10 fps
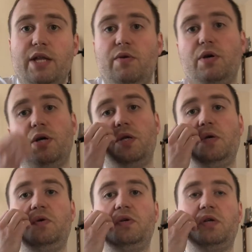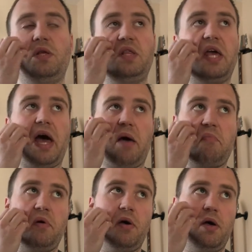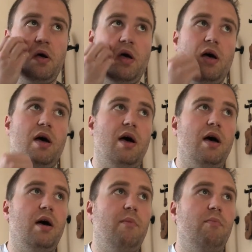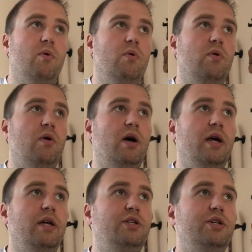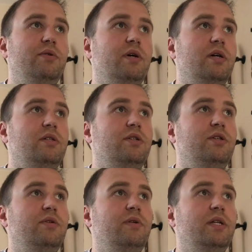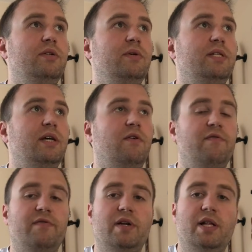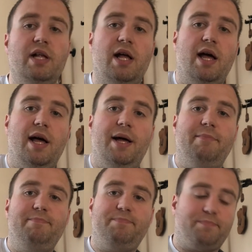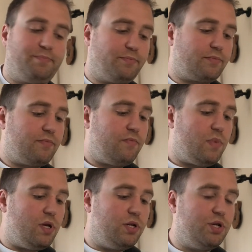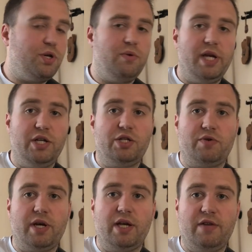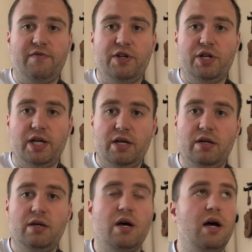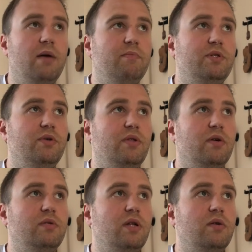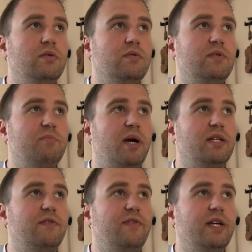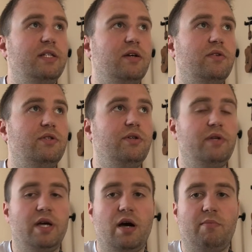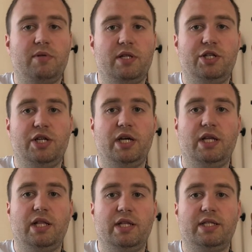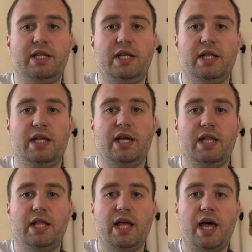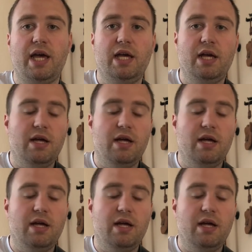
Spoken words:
you could use the app or a tuner to tune it to itself, to tune each string individually. To those notes respectively, so tuning up the G, then the C, then the E, then the A,